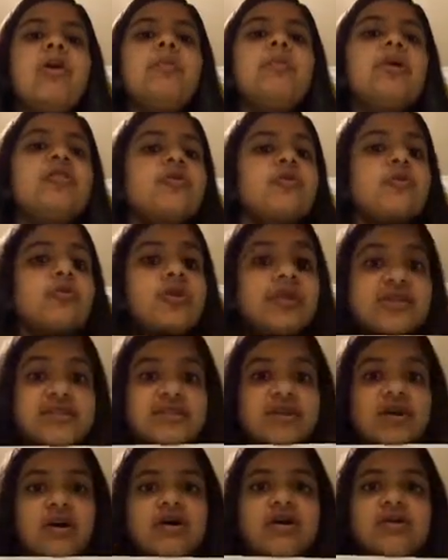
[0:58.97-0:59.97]
but the word is
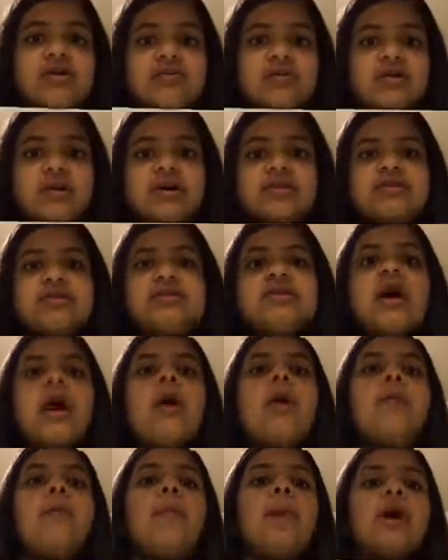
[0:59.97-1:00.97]
not, it's pronounced
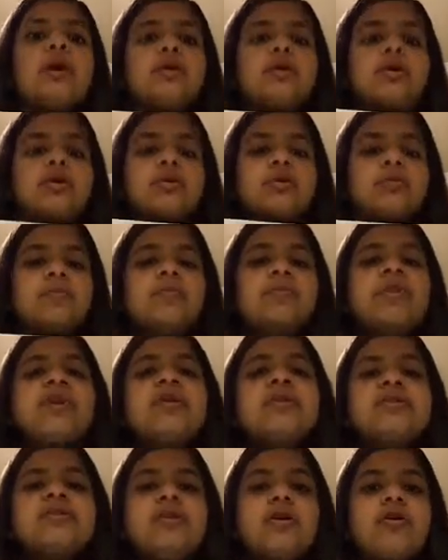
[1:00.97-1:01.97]
marrón.
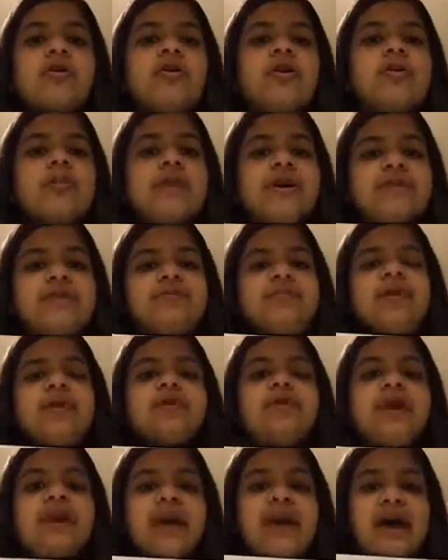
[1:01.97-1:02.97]
So there must be a
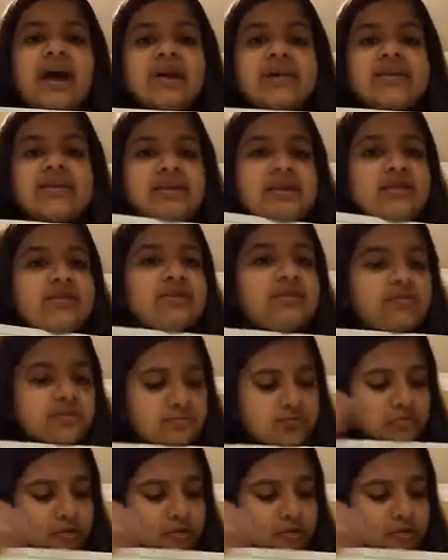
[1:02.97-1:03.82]
written accent